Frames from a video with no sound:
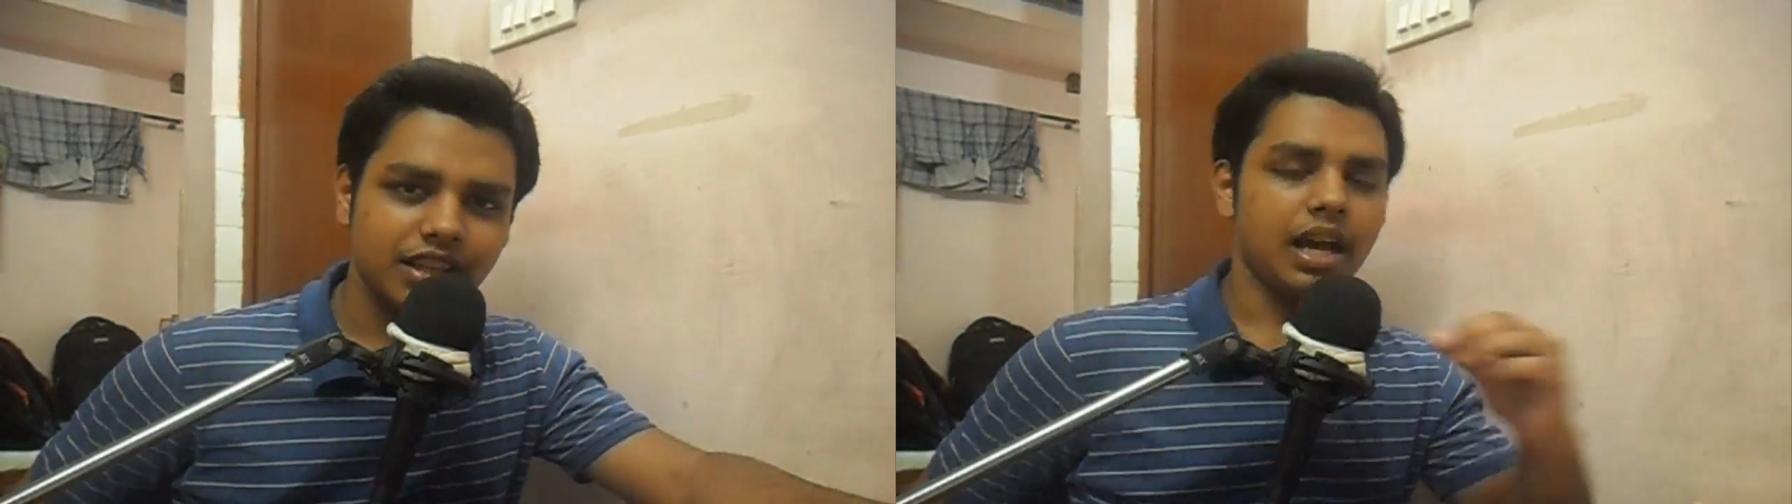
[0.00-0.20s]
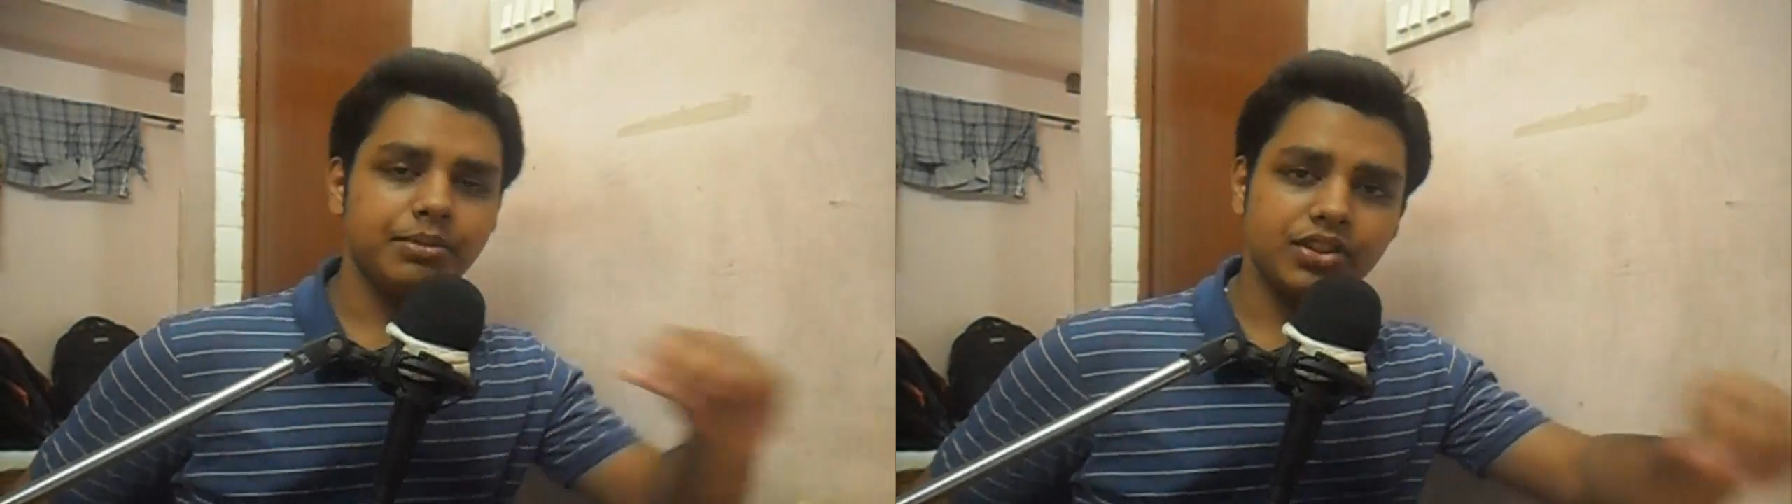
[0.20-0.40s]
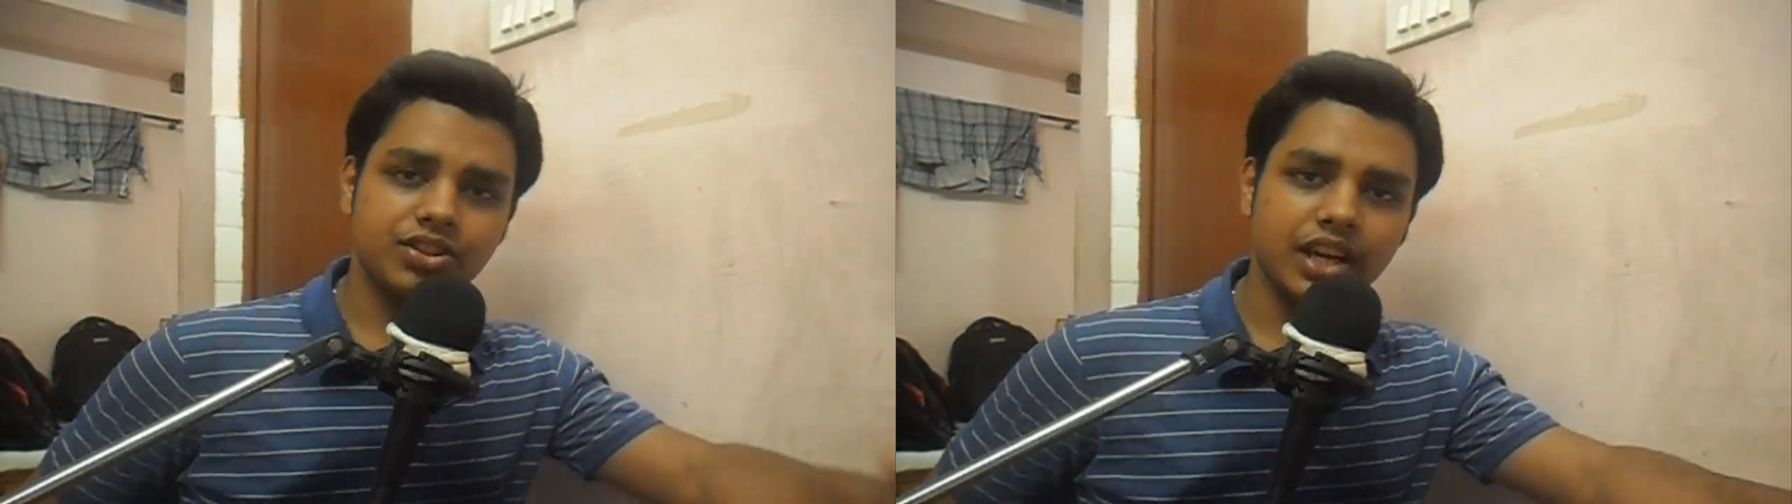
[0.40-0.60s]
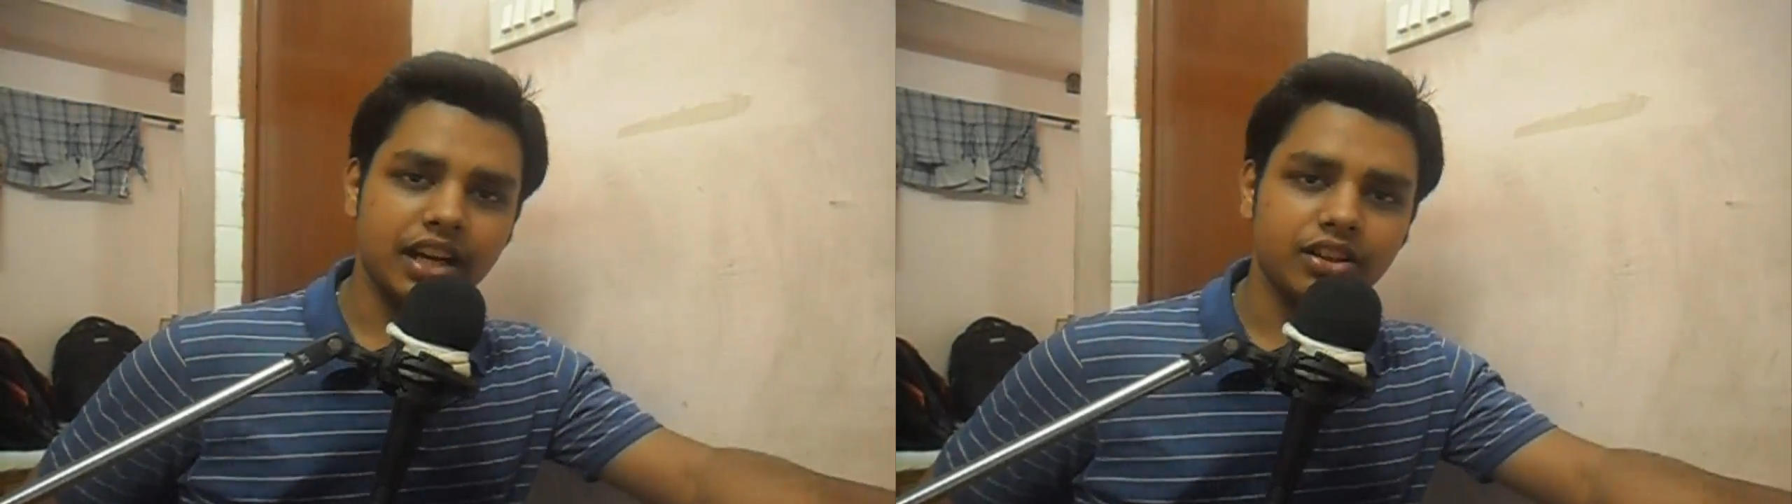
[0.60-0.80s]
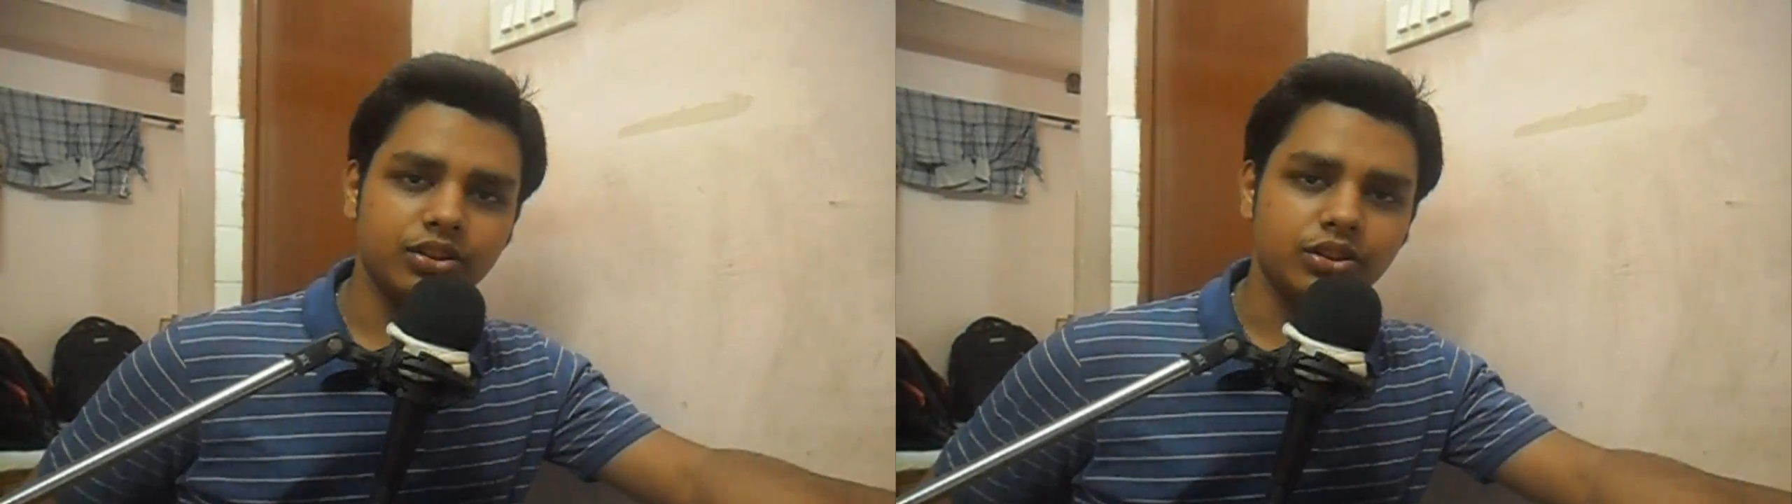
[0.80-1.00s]
Help this
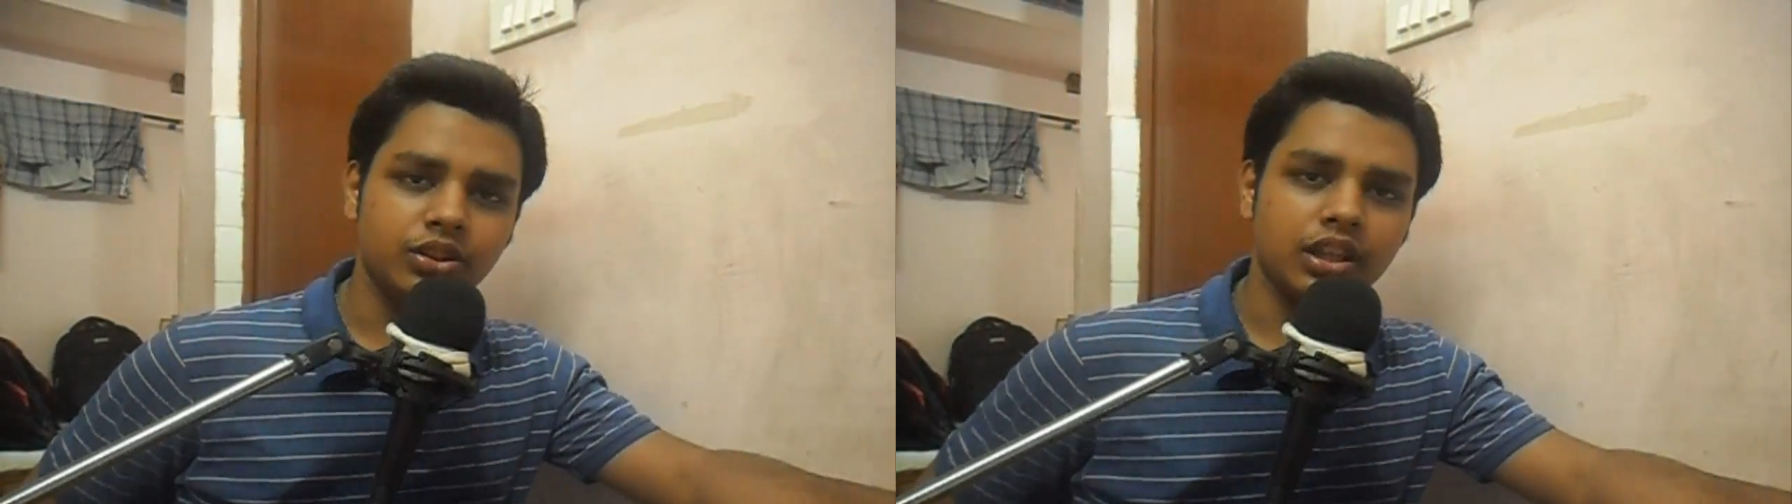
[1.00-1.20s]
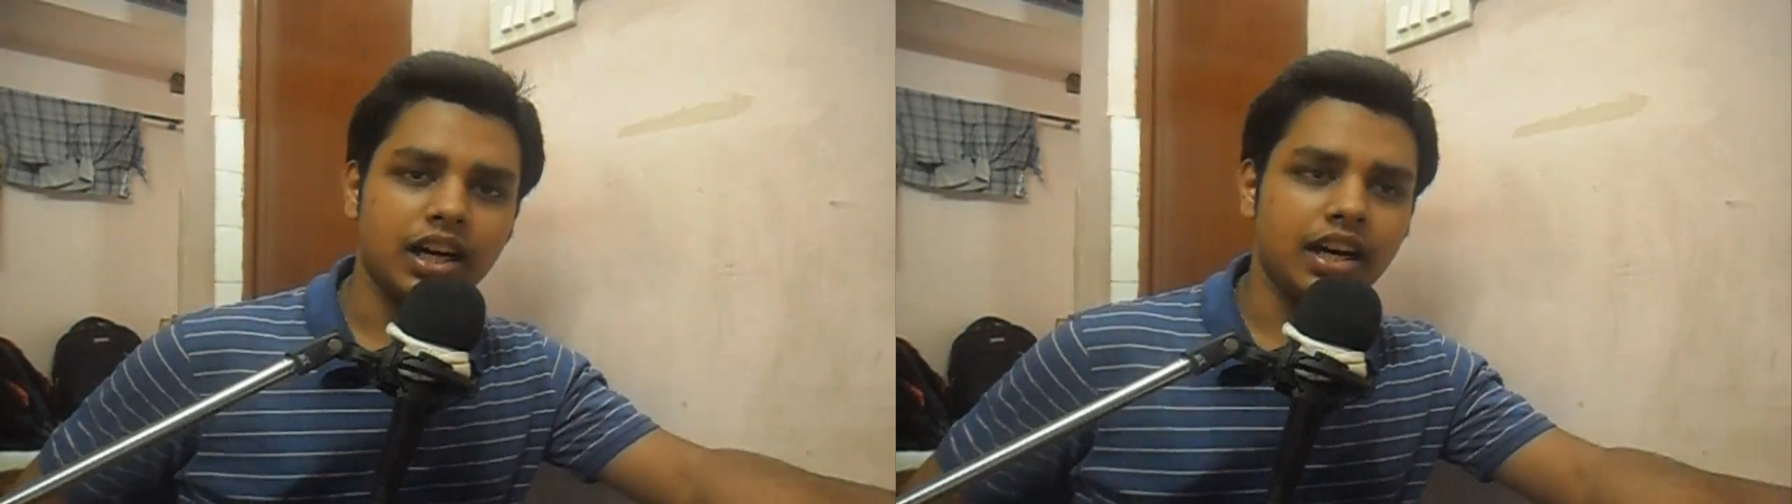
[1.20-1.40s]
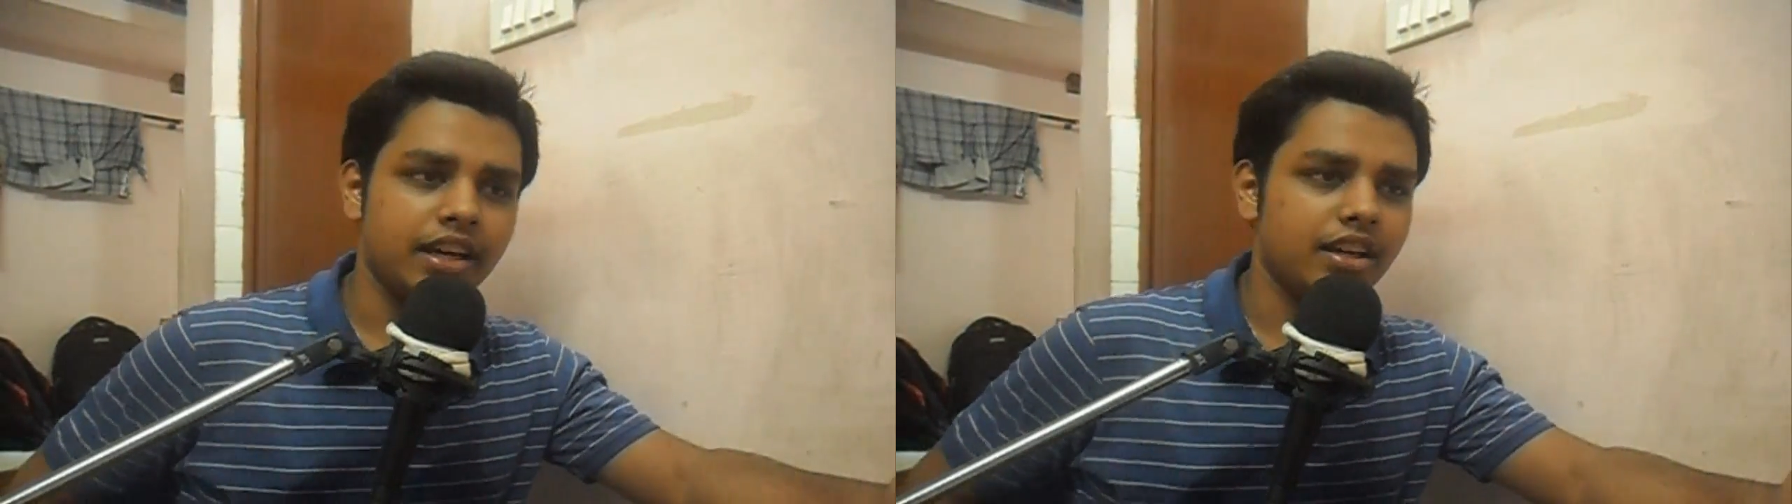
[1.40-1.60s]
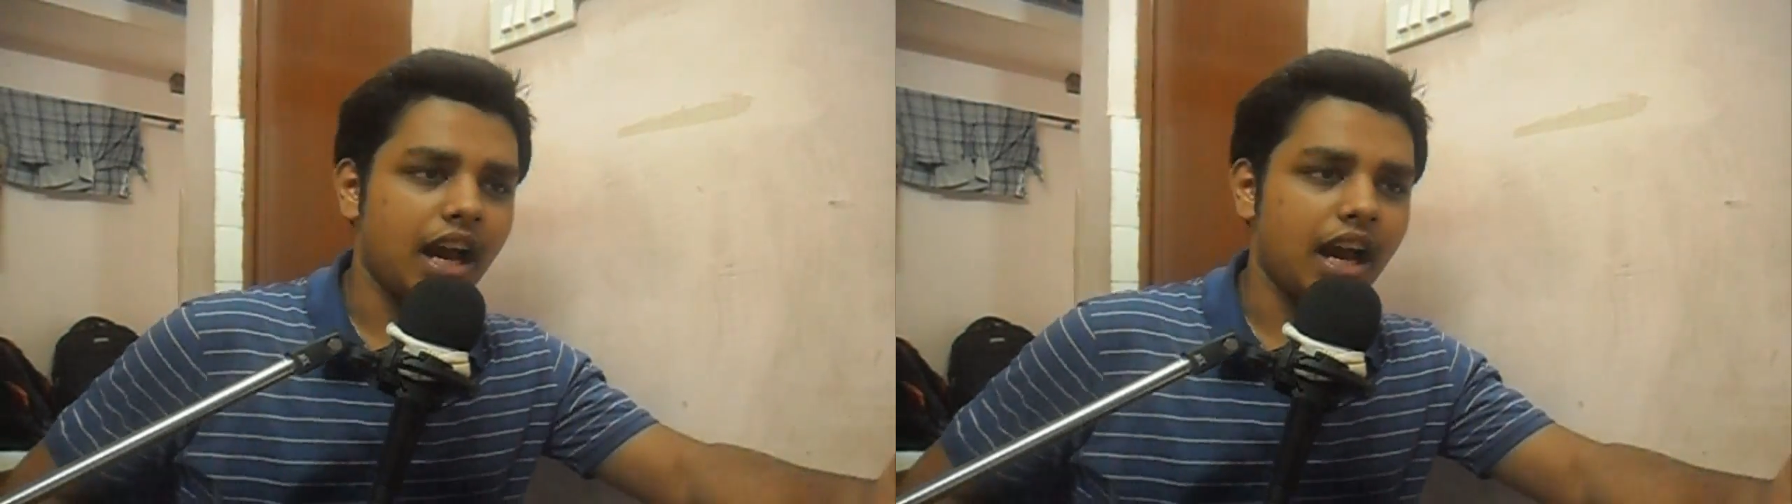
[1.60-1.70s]
channel who uh,